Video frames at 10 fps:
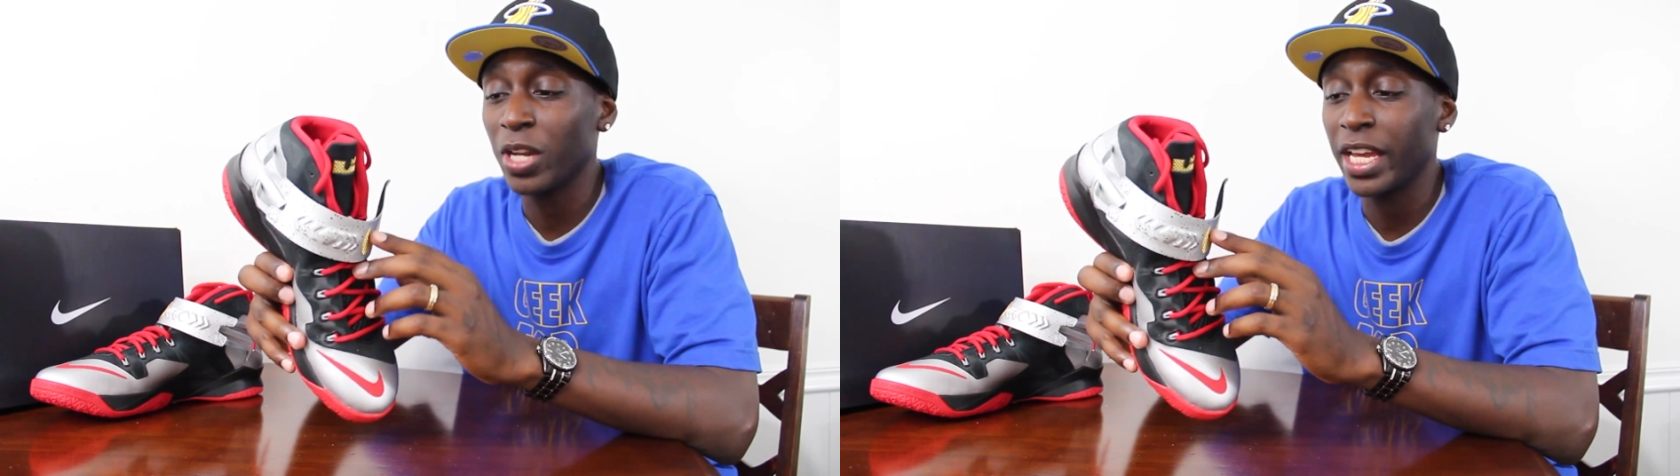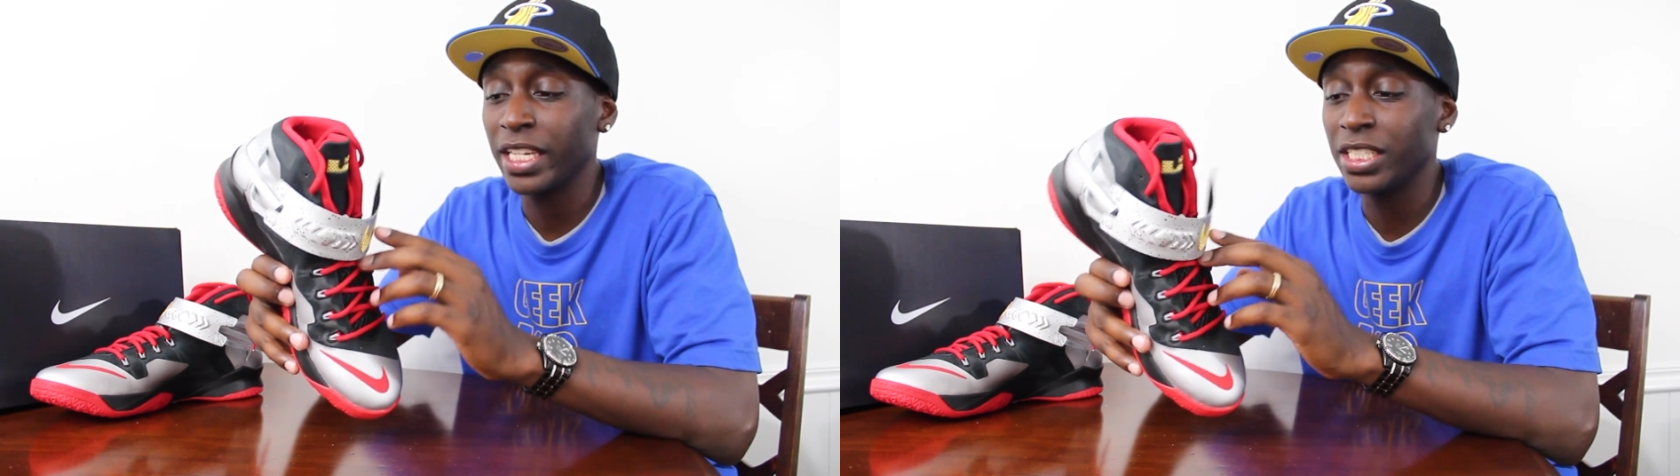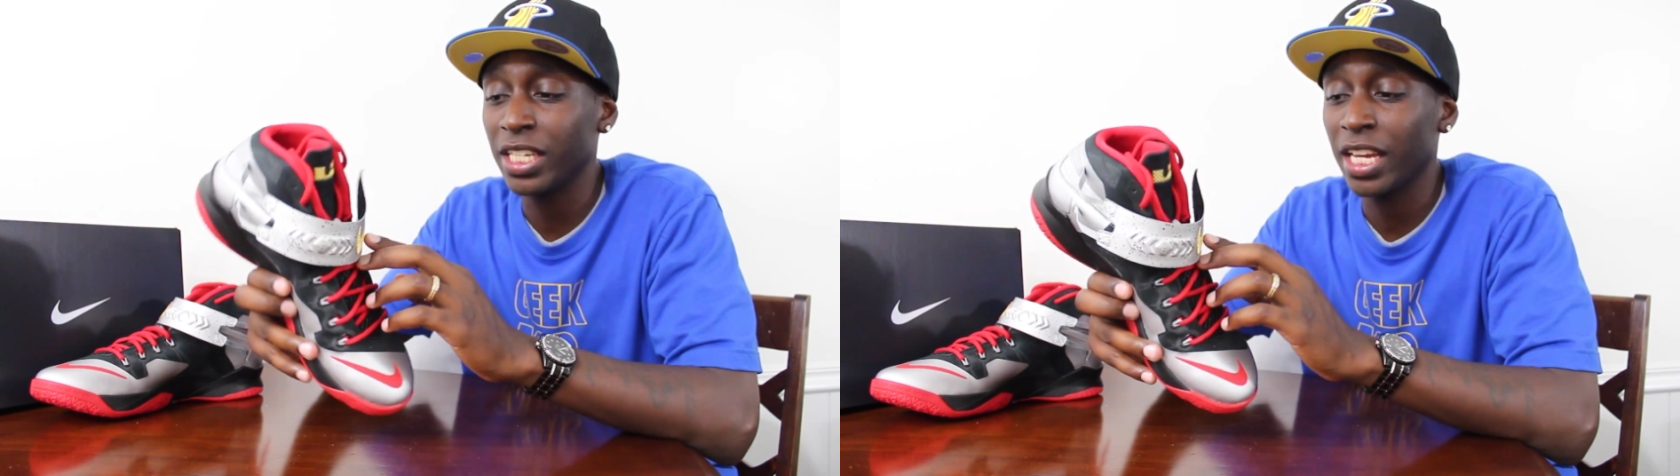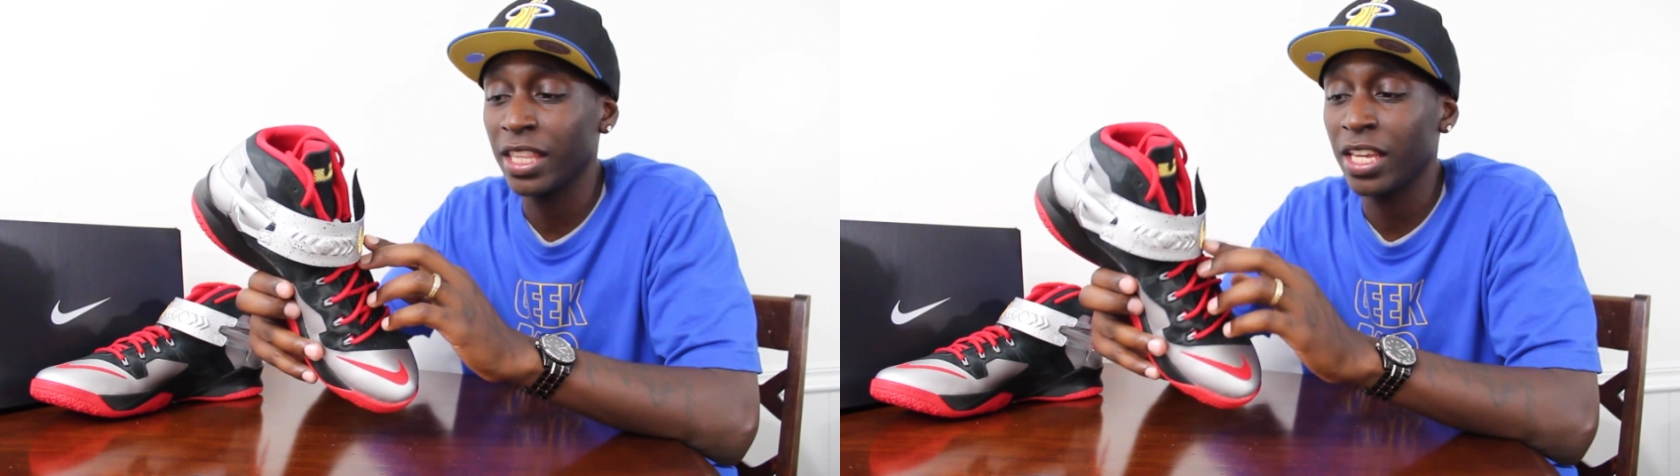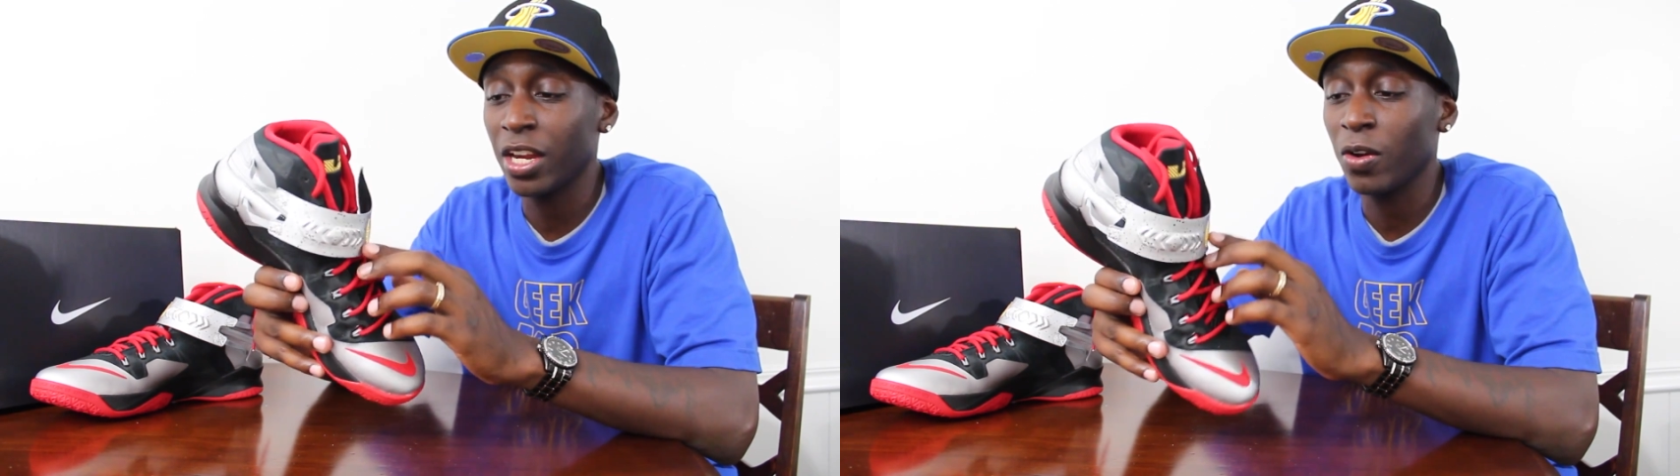Nike
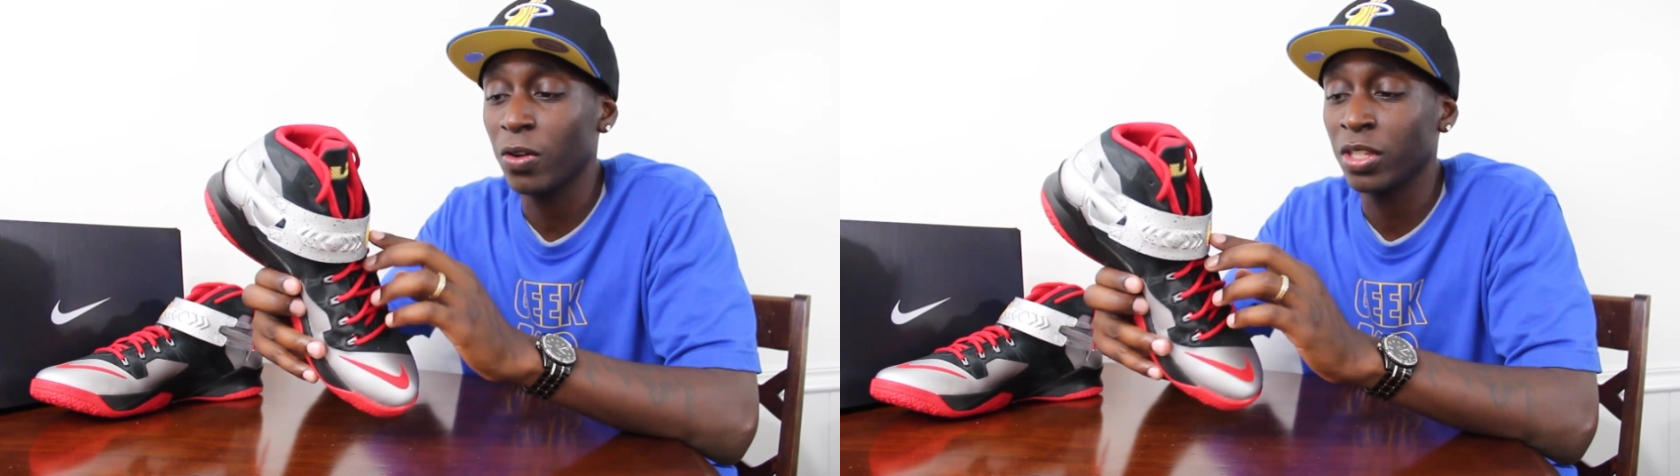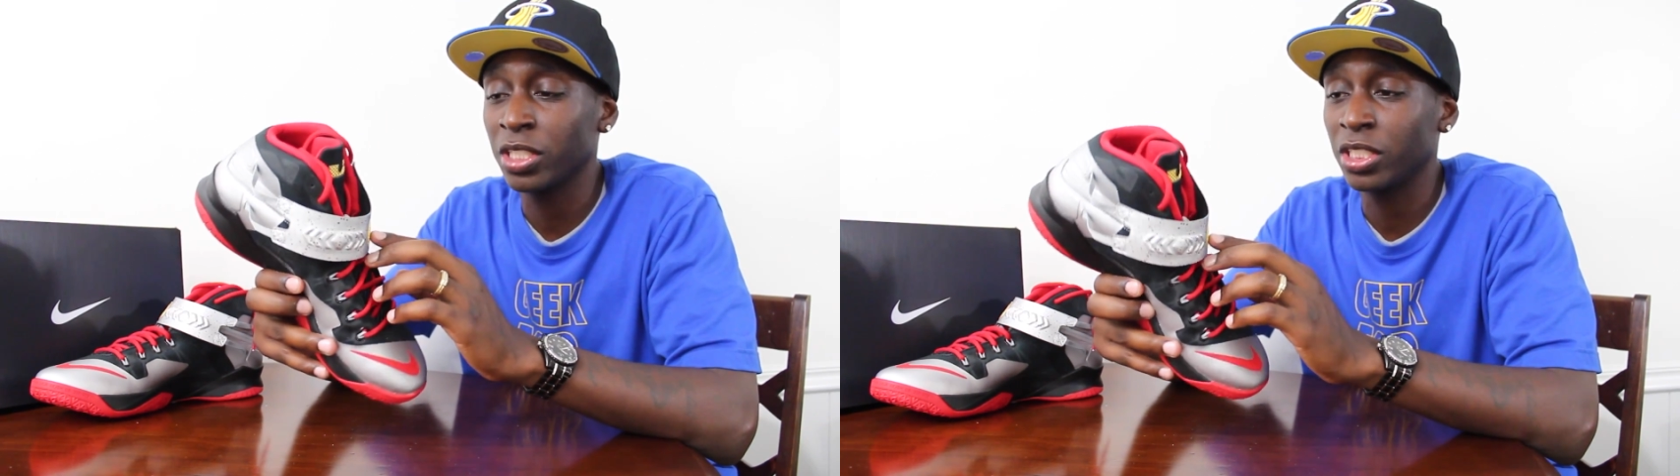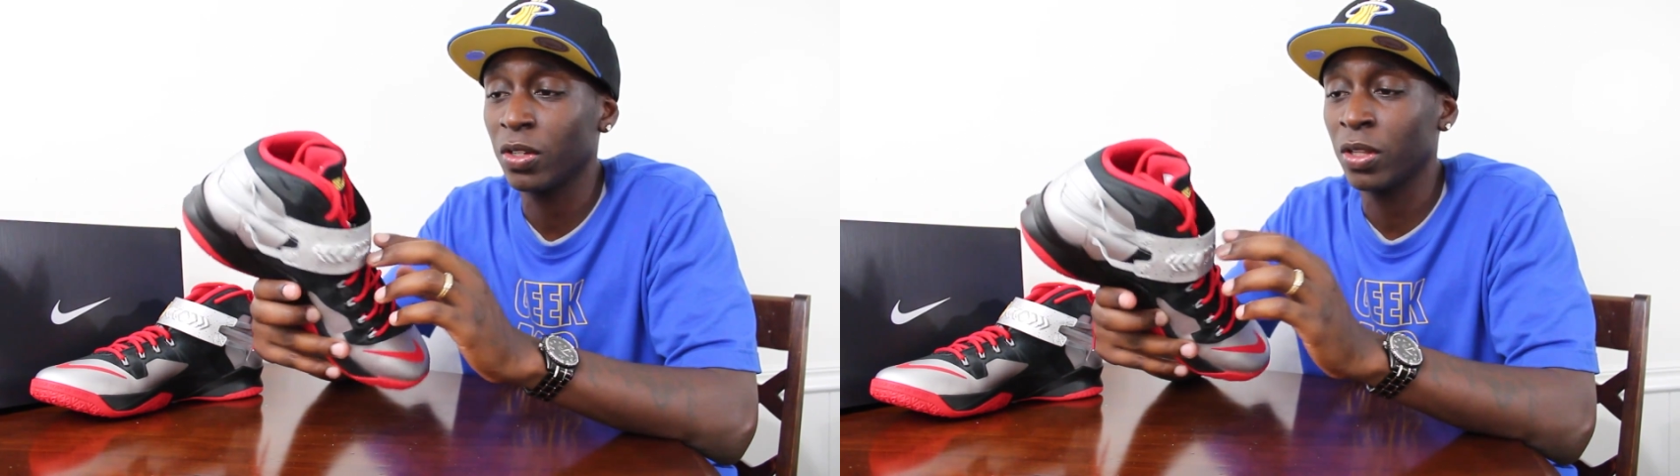check there on the